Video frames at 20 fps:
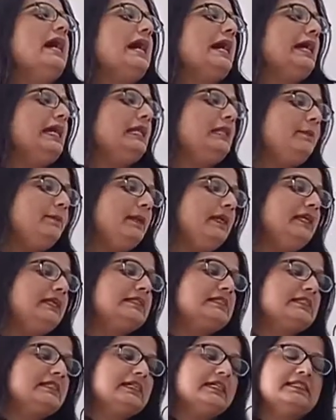I will be
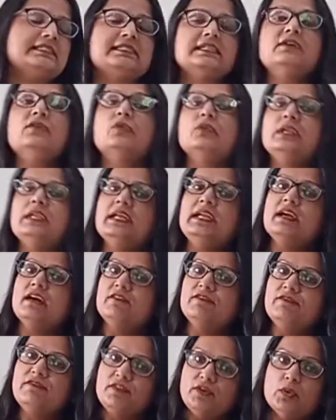discussing only a
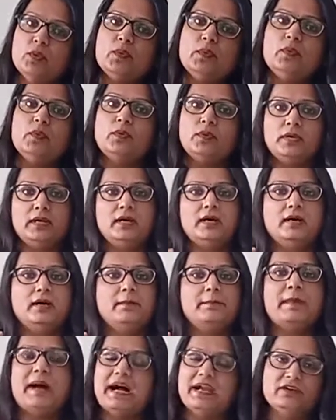few
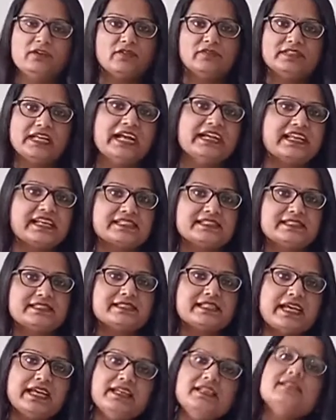part of that
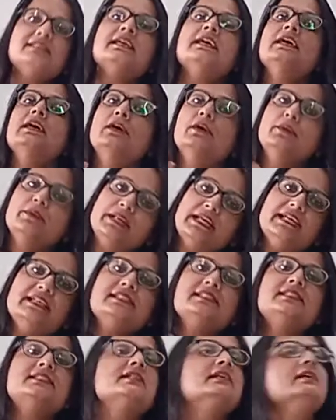exercise.
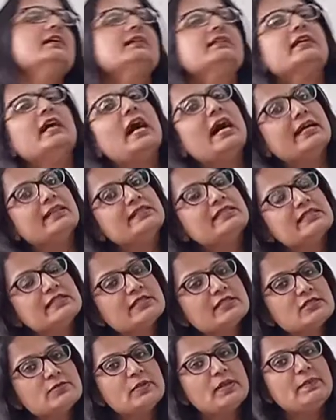Rest, the
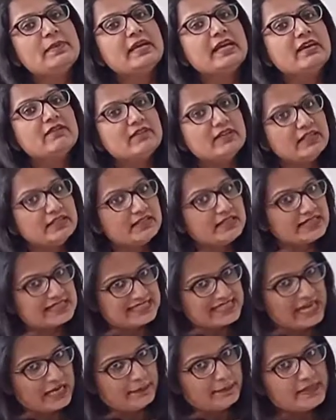answers will be given in the
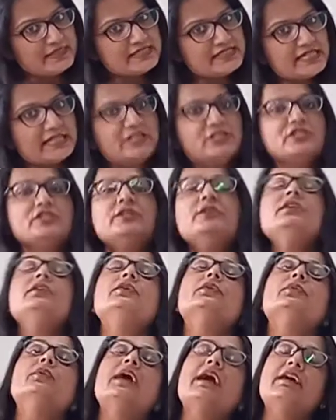assignment section.
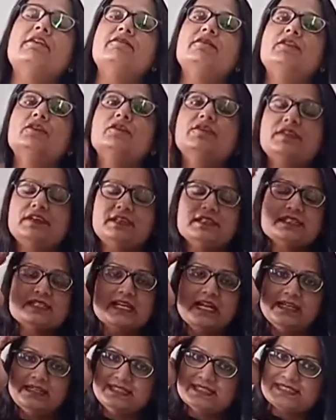You have to first
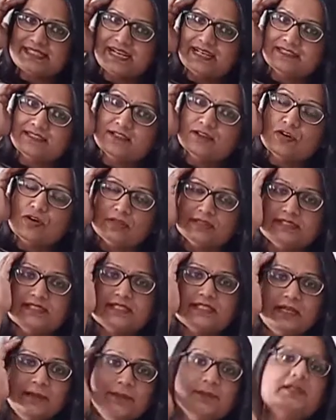understand the
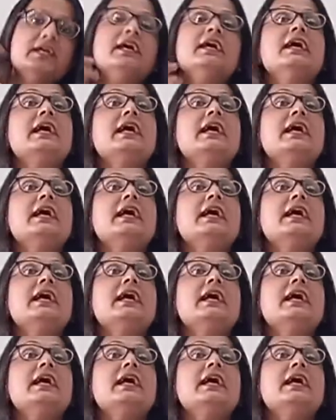concept